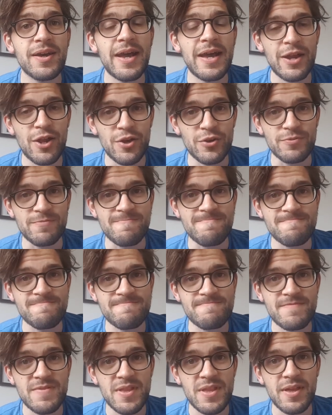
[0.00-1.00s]
Hello,
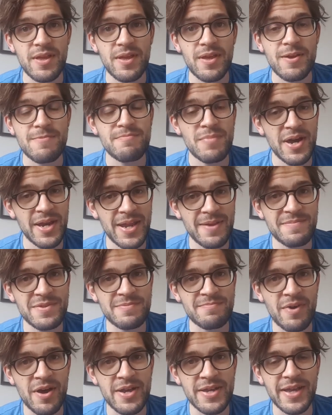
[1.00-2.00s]
my name is
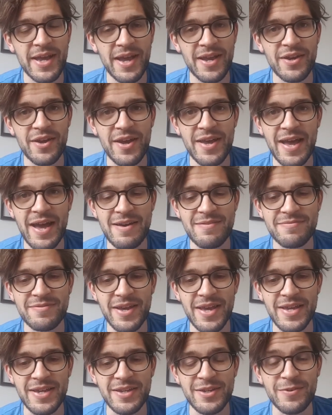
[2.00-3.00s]
Mike and I have
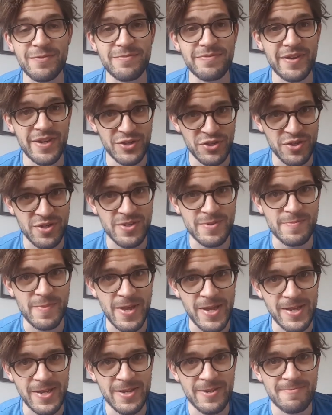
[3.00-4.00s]
a confession to
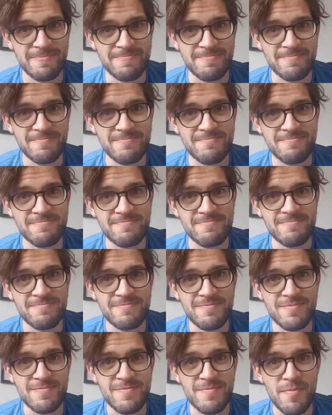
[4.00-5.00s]
make.
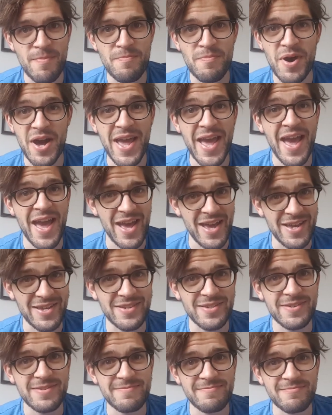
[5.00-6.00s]
My
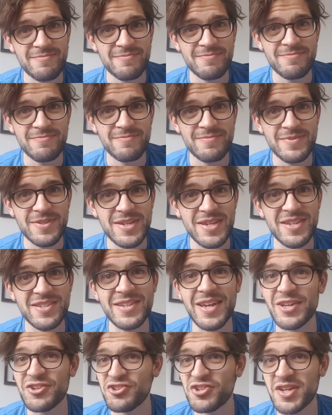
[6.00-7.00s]
head is
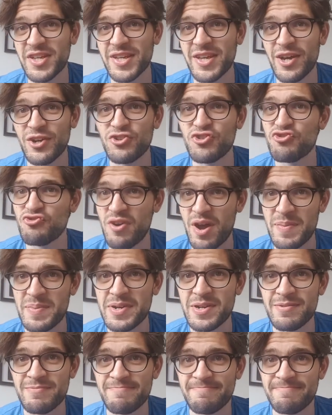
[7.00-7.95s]
actually a shrub.